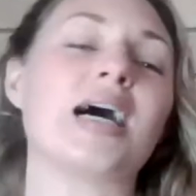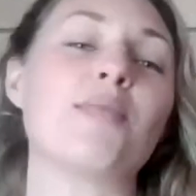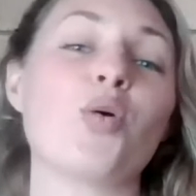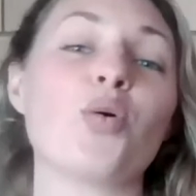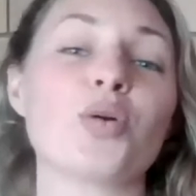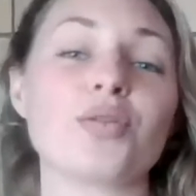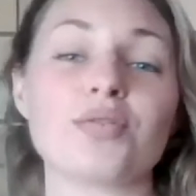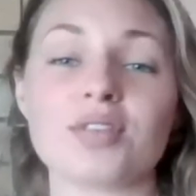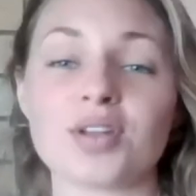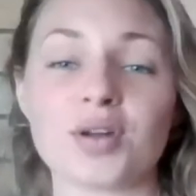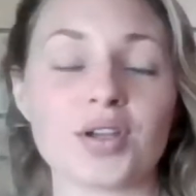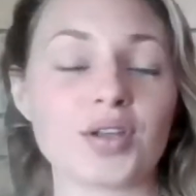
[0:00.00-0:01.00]
or,
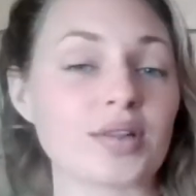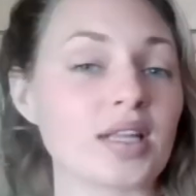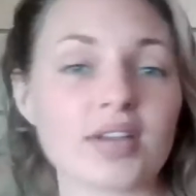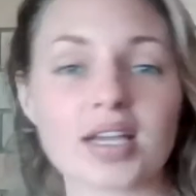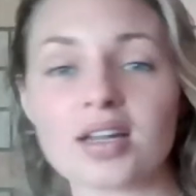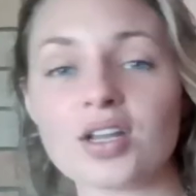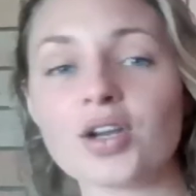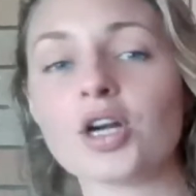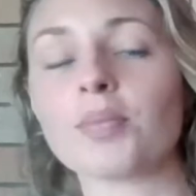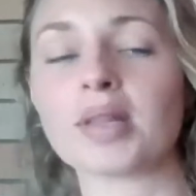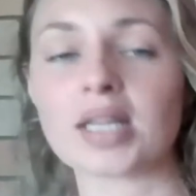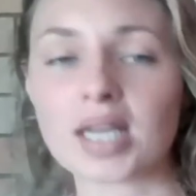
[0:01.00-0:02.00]
you know, you're living in
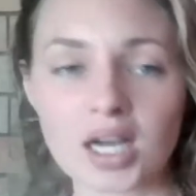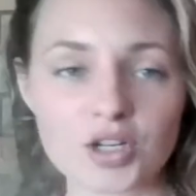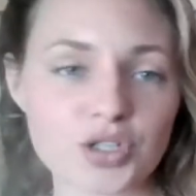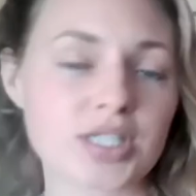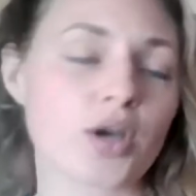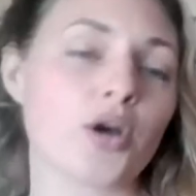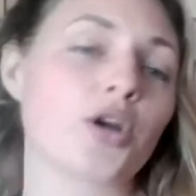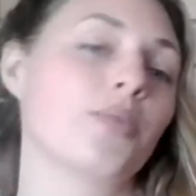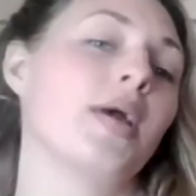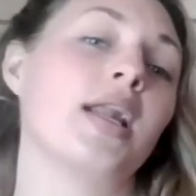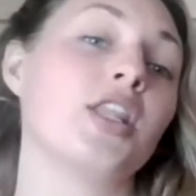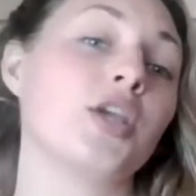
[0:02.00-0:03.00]
Europe and the countries are
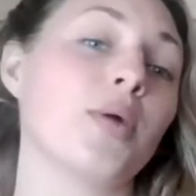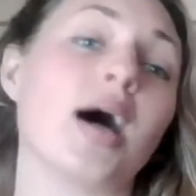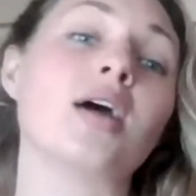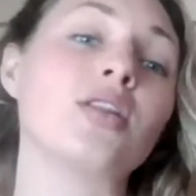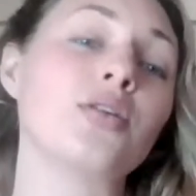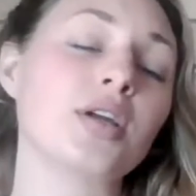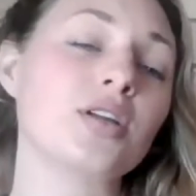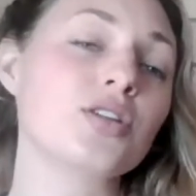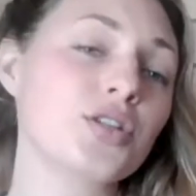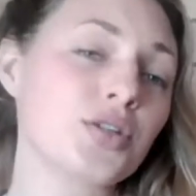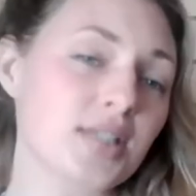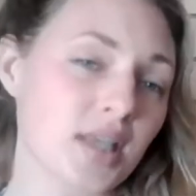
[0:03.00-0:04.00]
open and you are looking to
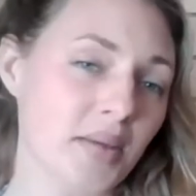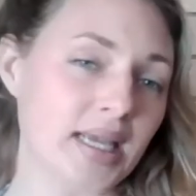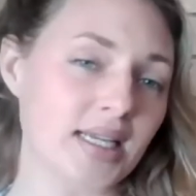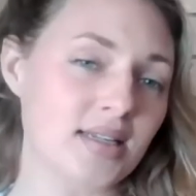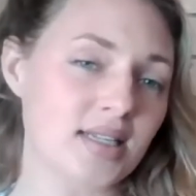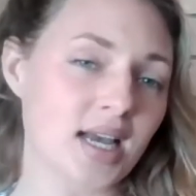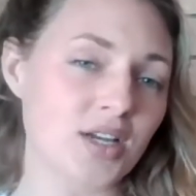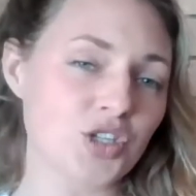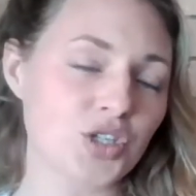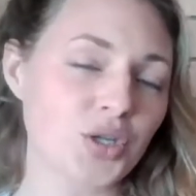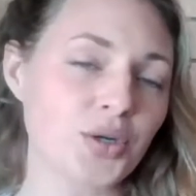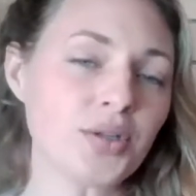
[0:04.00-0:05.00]
do something
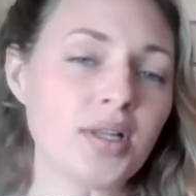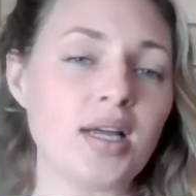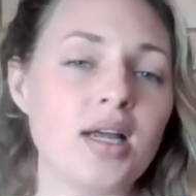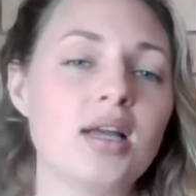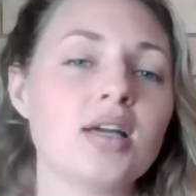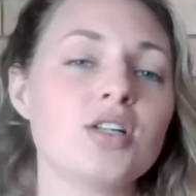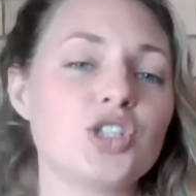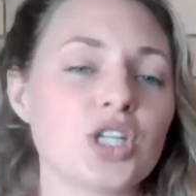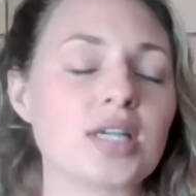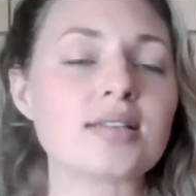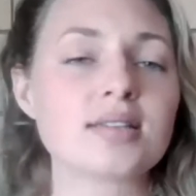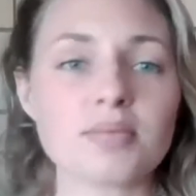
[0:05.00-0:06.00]
international,
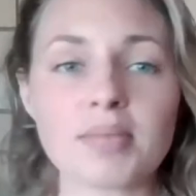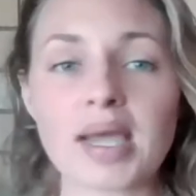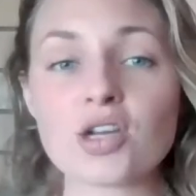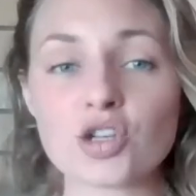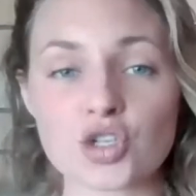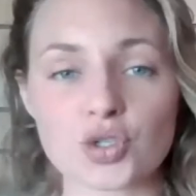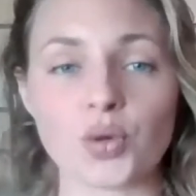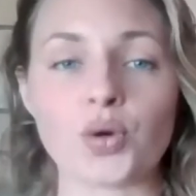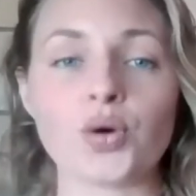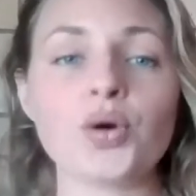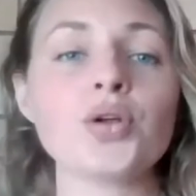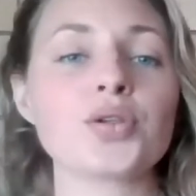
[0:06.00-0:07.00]
just make
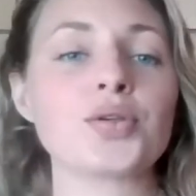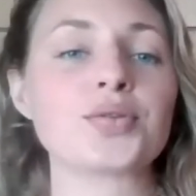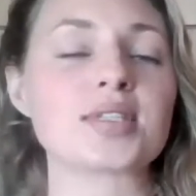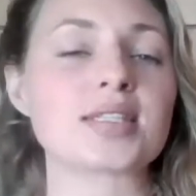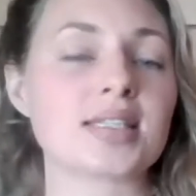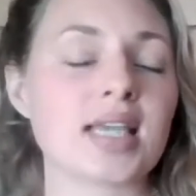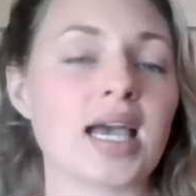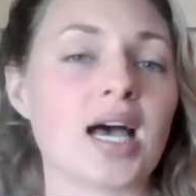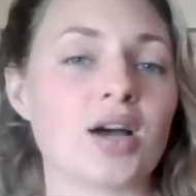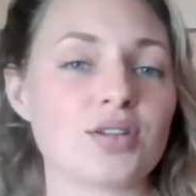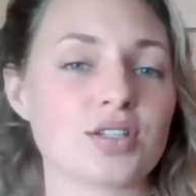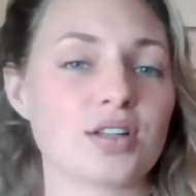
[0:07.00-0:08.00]
sure you
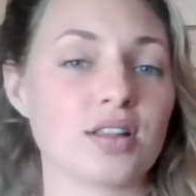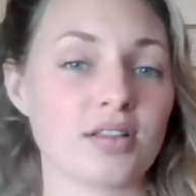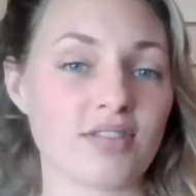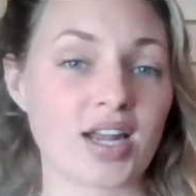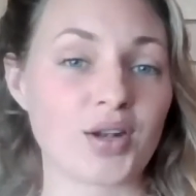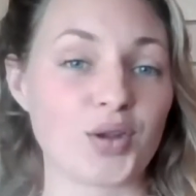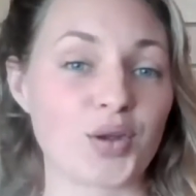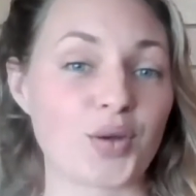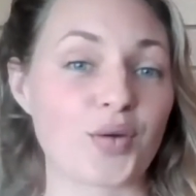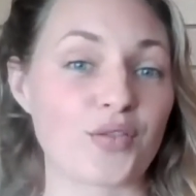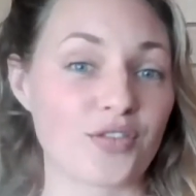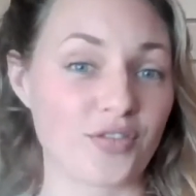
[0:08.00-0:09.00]
scout the
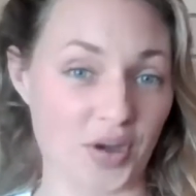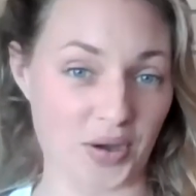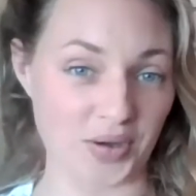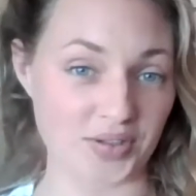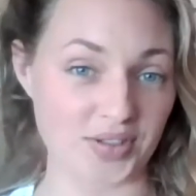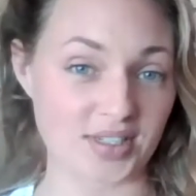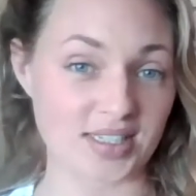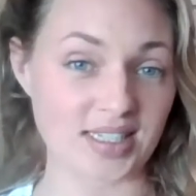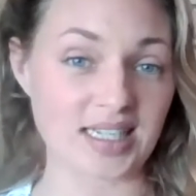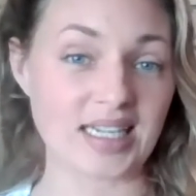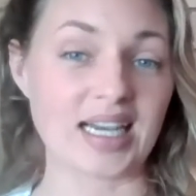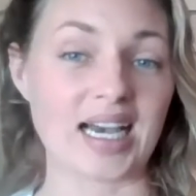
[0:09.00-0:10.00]
venue first.
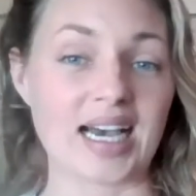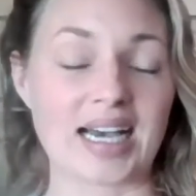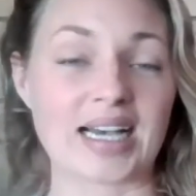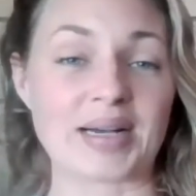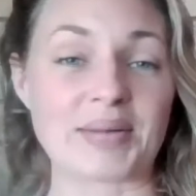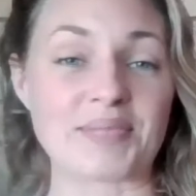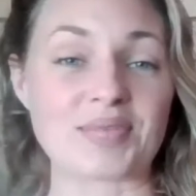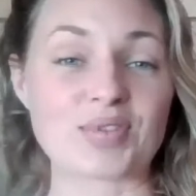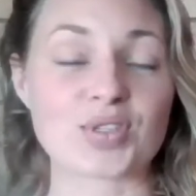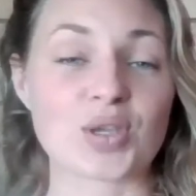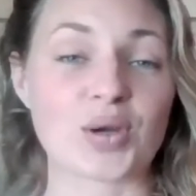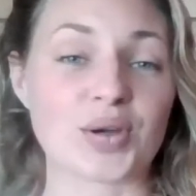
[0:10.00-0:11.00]

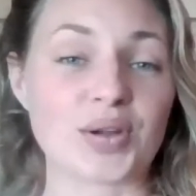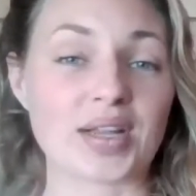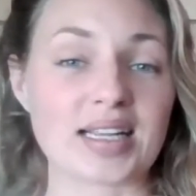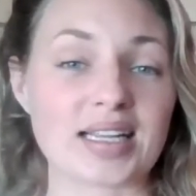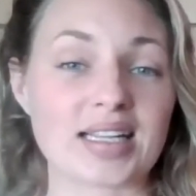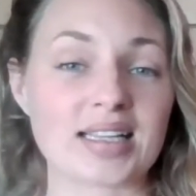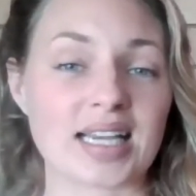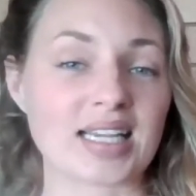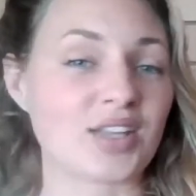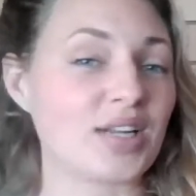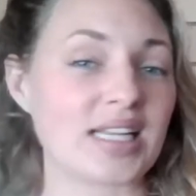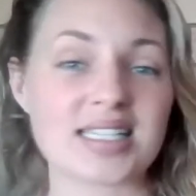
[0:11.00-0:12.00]
So like
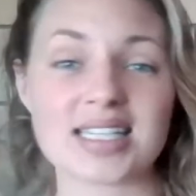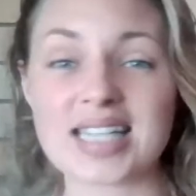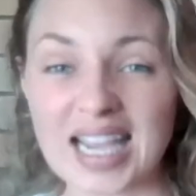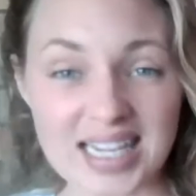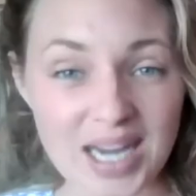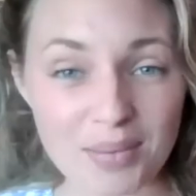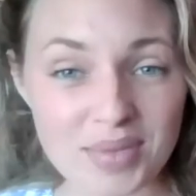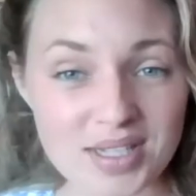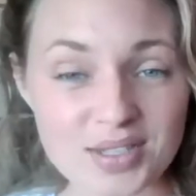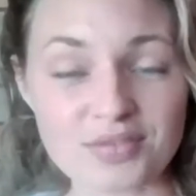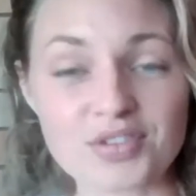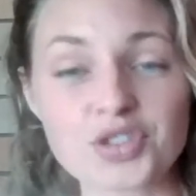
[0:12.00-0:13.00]
you need to gain
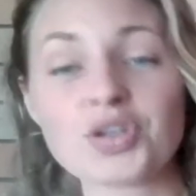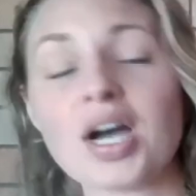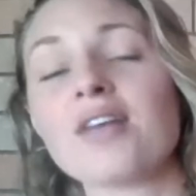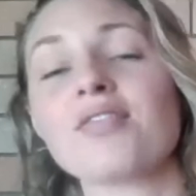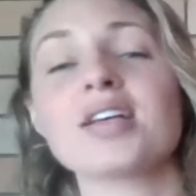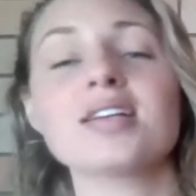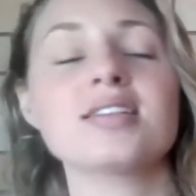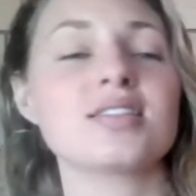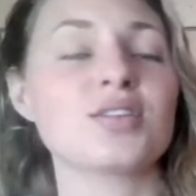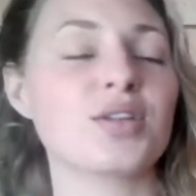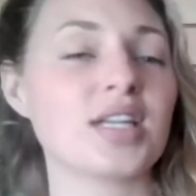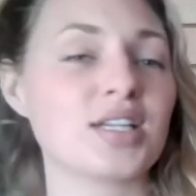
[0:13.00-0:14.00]
numbers of drivers,
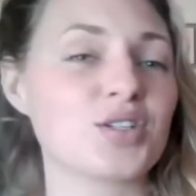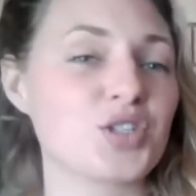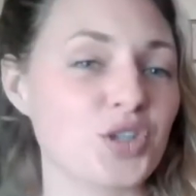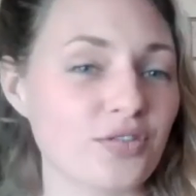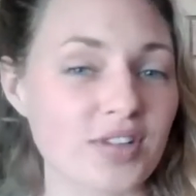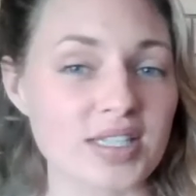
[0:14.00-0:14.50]
you need to do